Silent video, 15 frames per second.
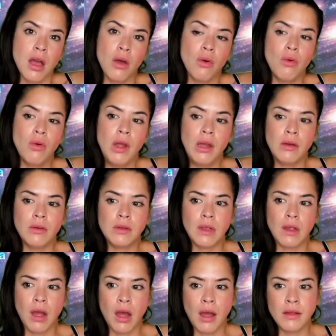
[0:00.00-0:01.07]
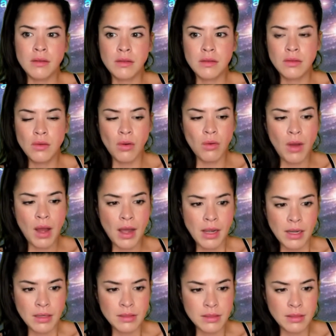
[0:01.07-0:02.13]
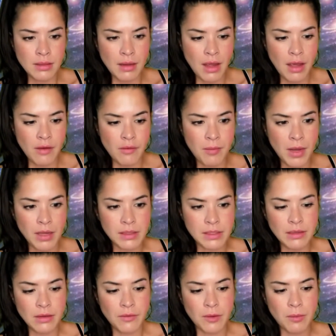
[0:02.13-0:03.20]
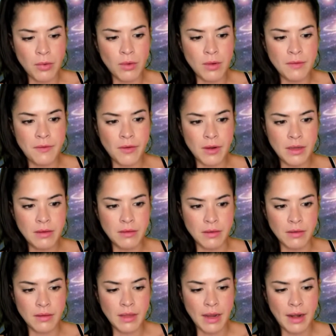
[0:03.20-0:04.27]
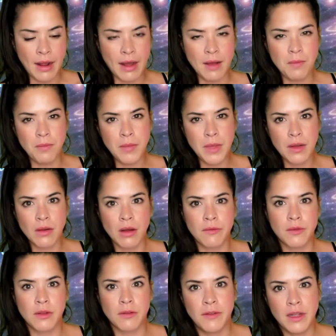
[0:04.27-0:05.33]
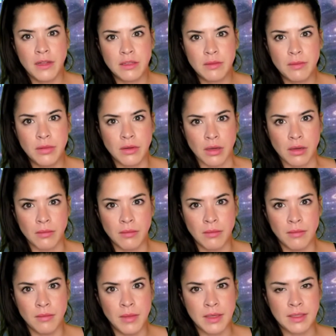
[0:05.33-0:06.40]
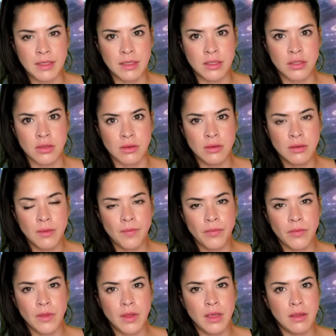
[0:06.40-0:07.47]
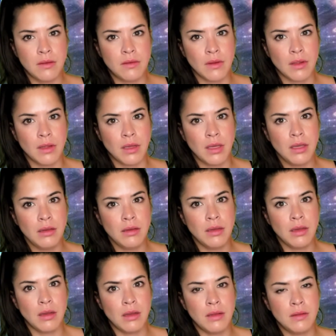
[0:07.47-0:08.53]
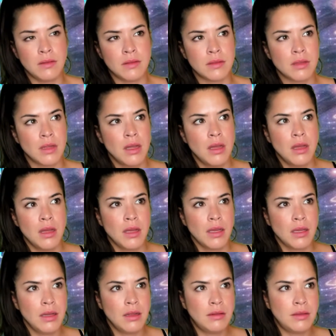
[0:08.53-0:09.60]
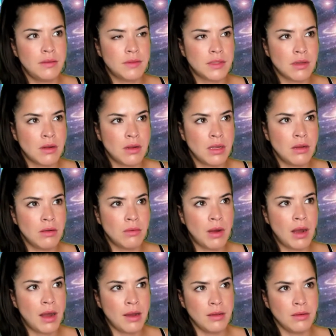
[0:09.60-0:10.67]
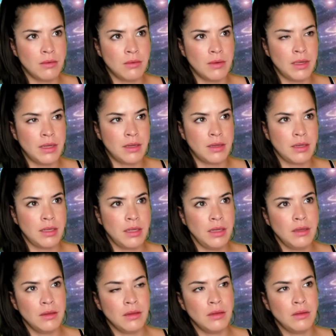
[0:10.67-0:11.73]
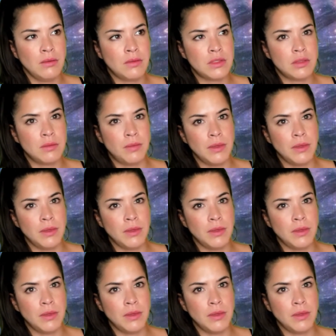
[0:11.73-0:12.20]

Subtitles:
Well, so I have myself a boyfriend that I met off the Facebook Messenger, and he lives in Ohio, and he's